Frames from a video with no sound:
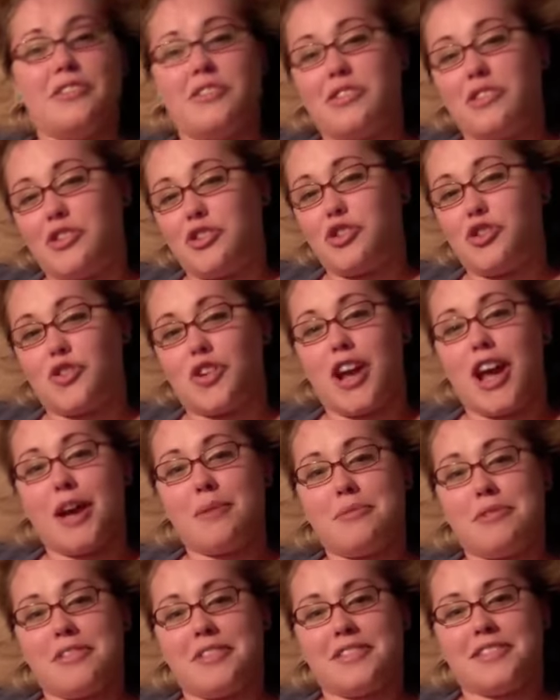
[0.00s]
the
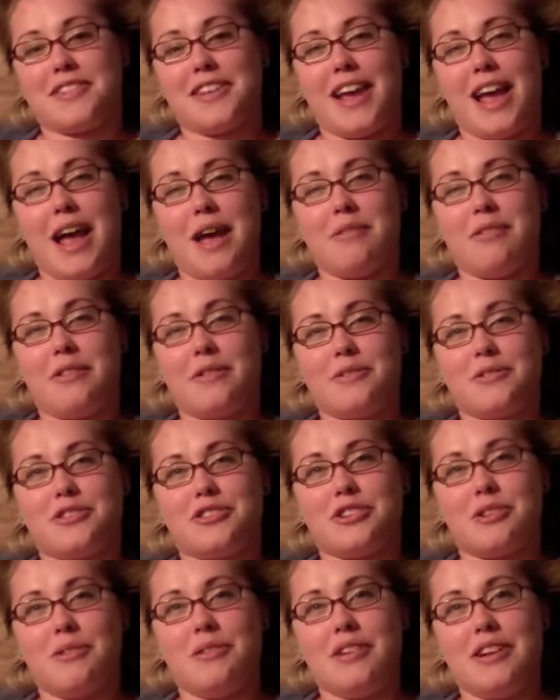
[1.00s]
tribe at the time that was
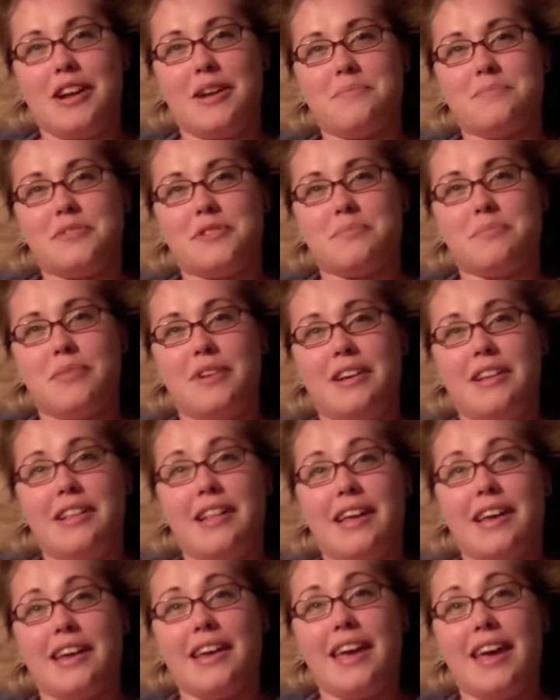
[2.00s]
showing up to be
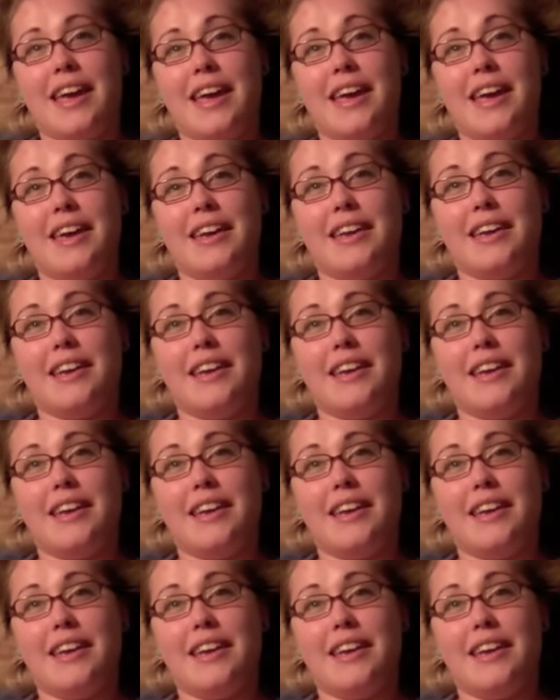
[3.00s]
like, "Hey,